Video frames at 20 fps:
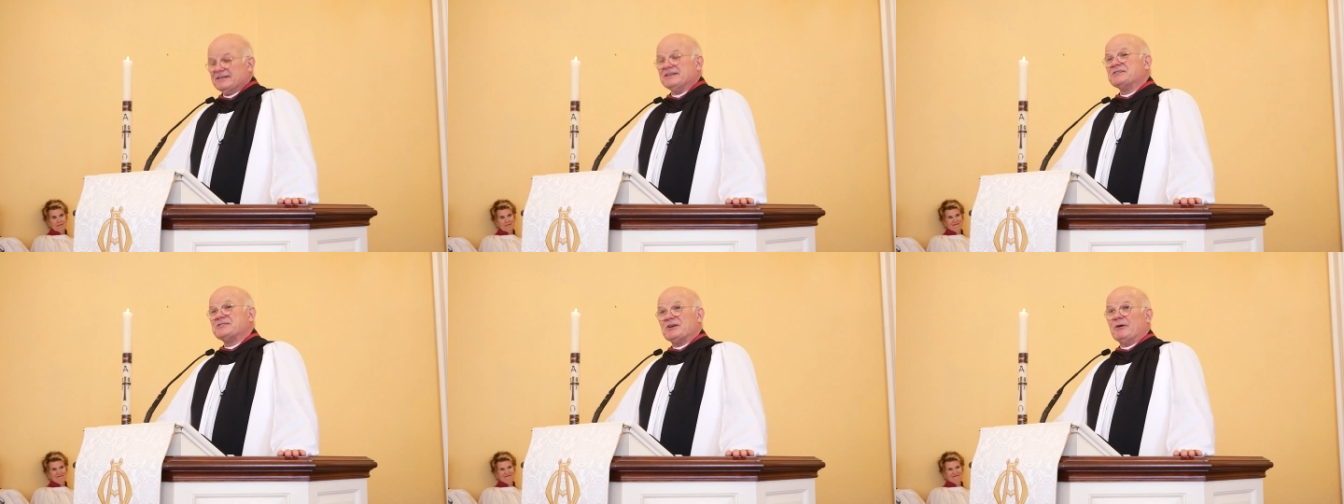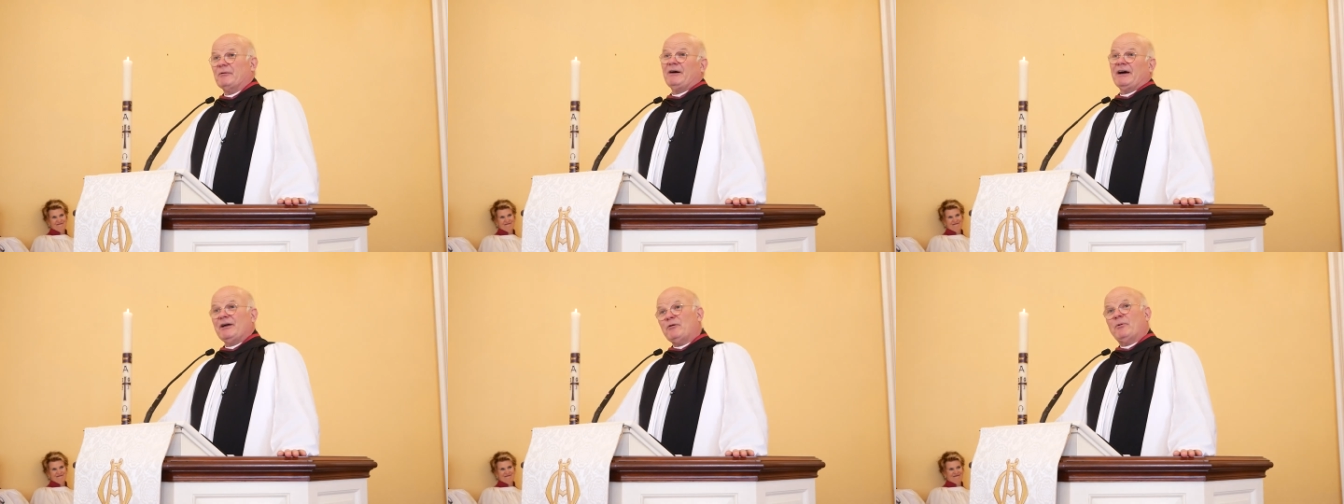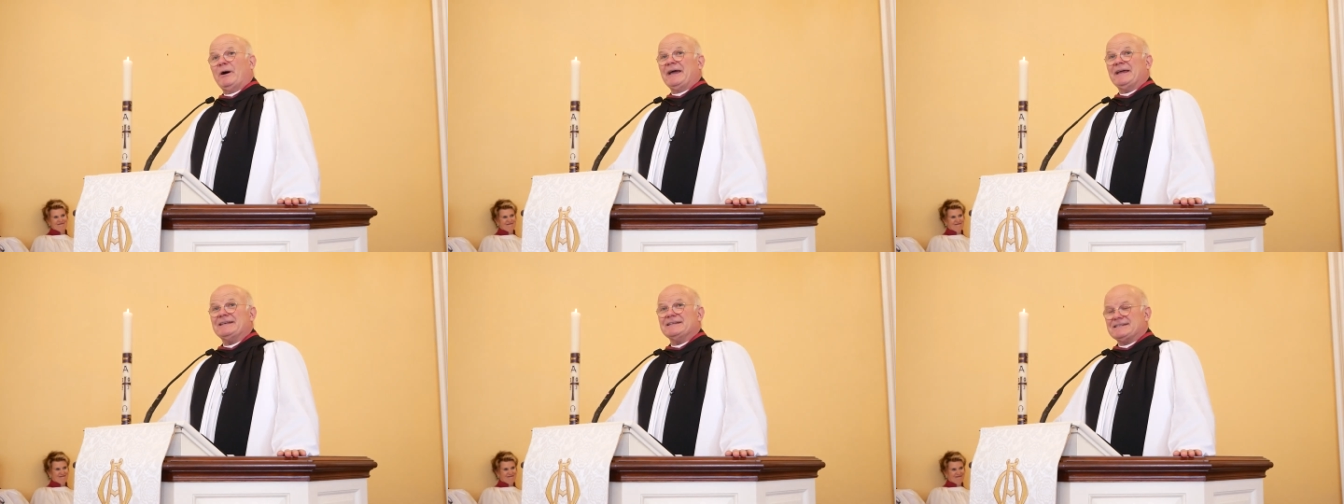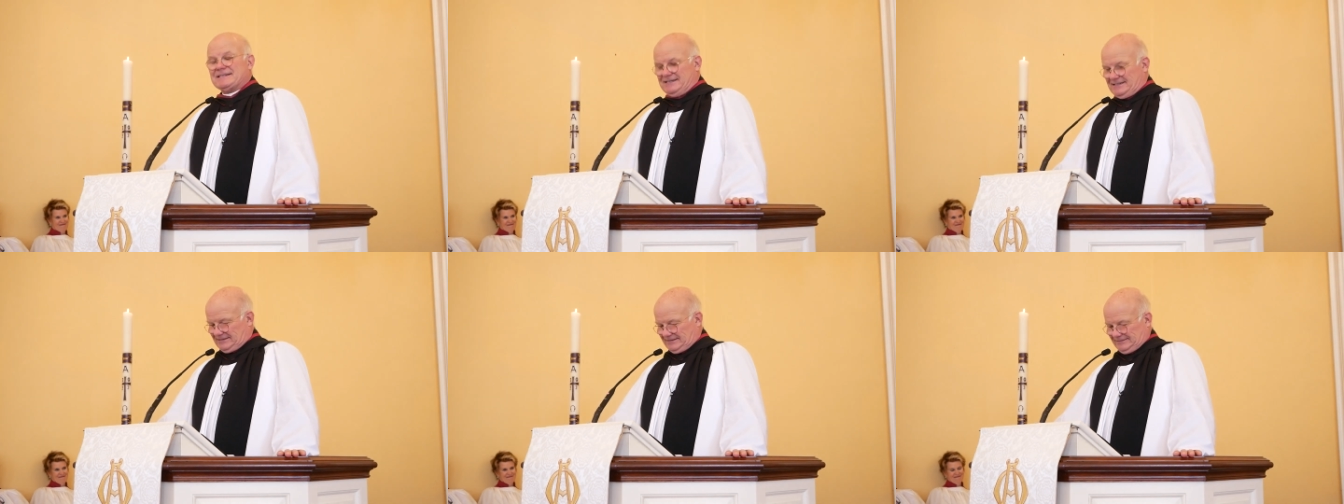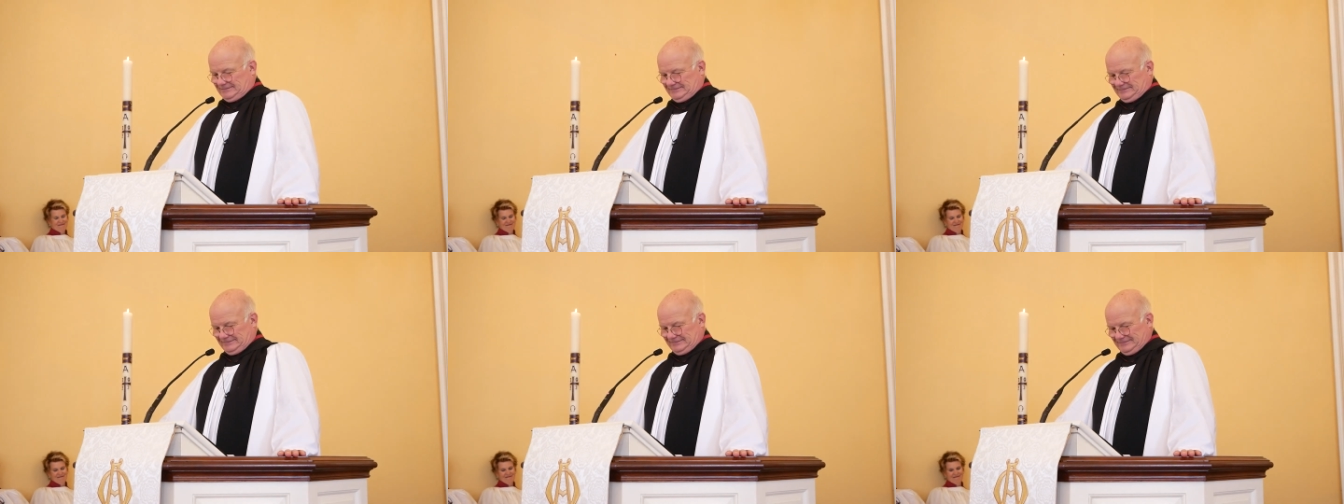So I
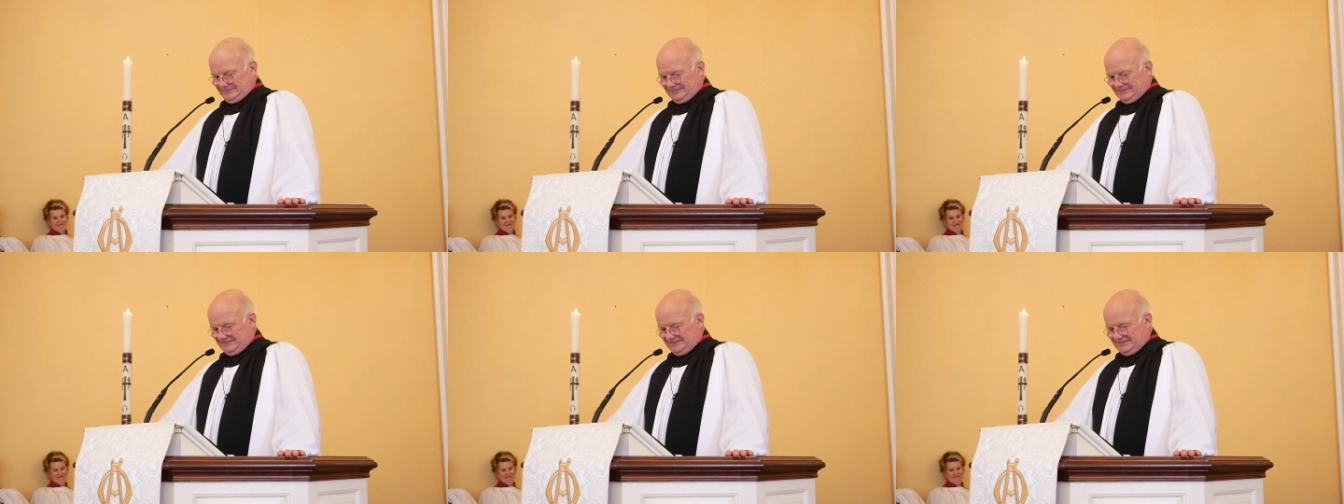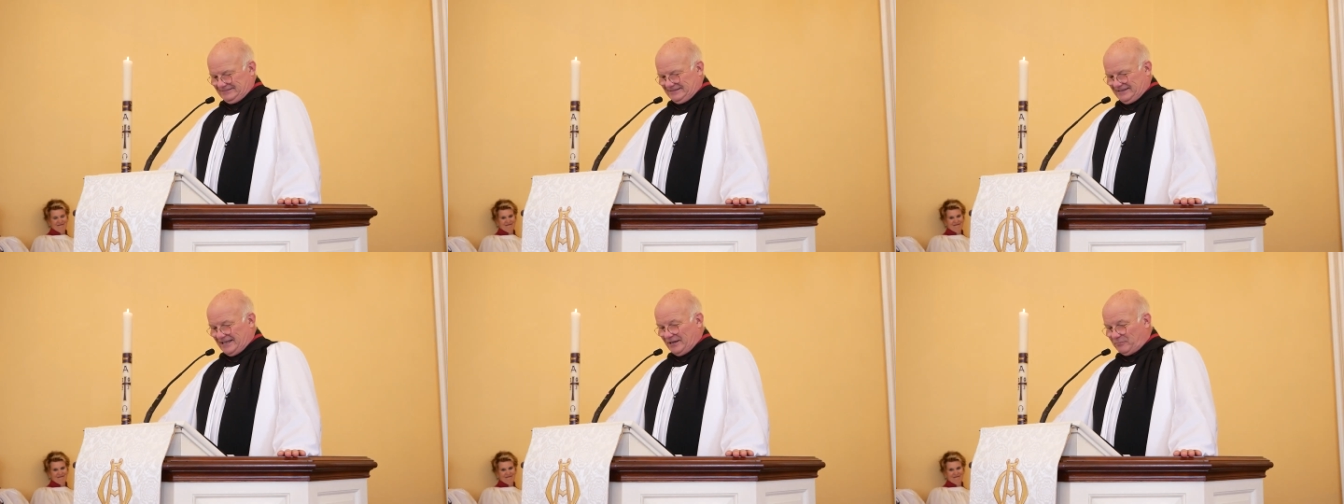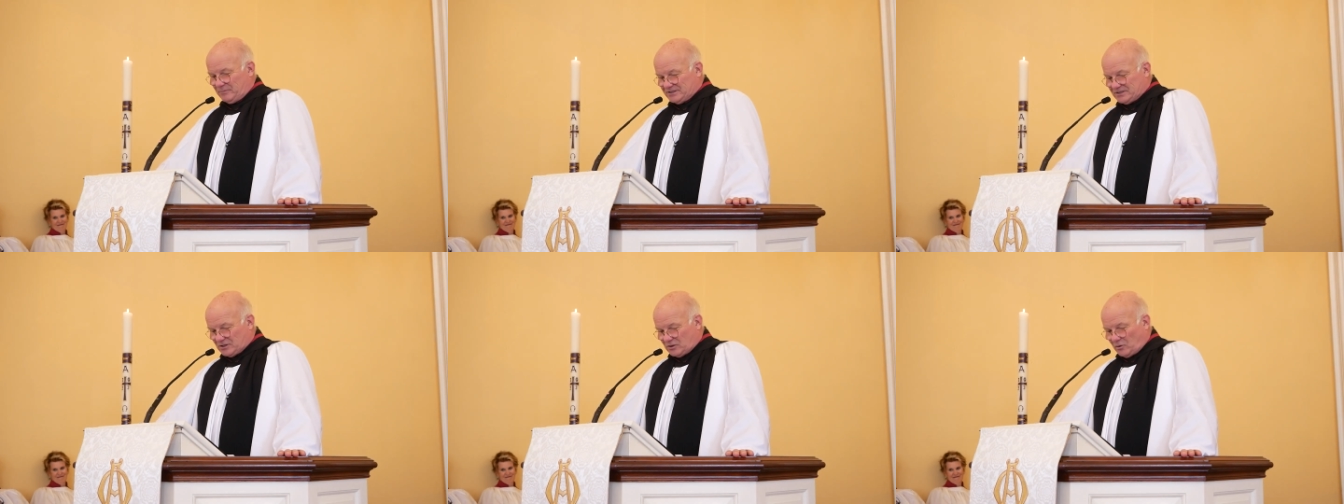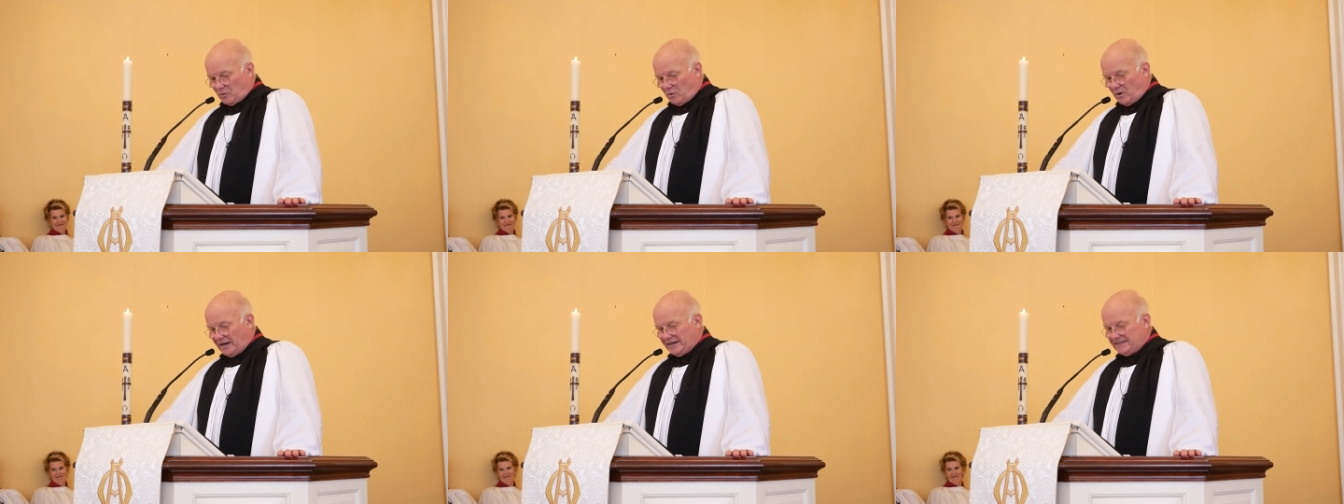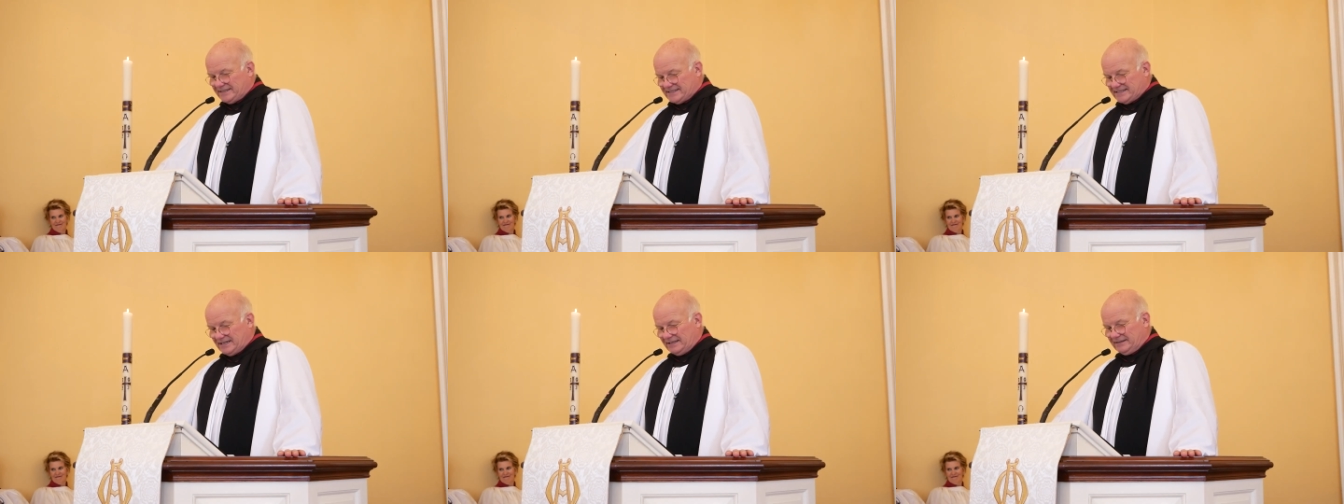went. It was
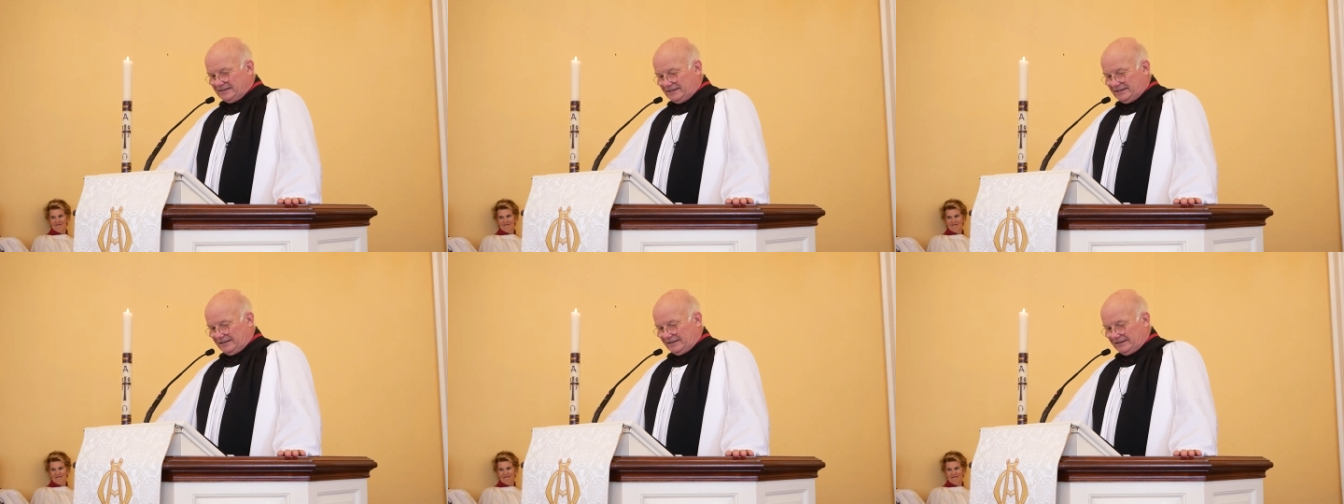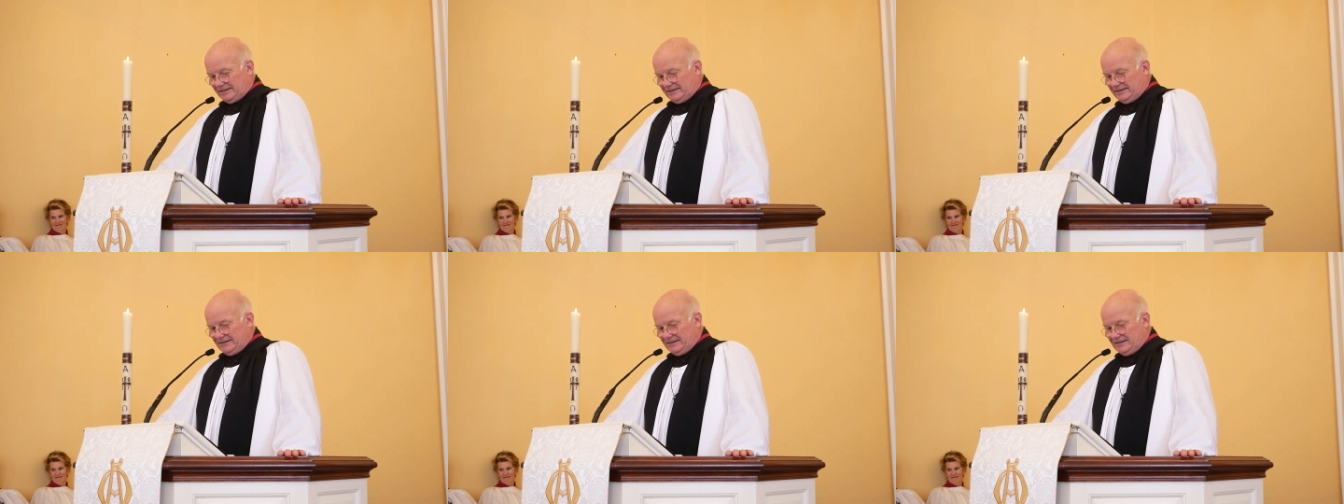quite something.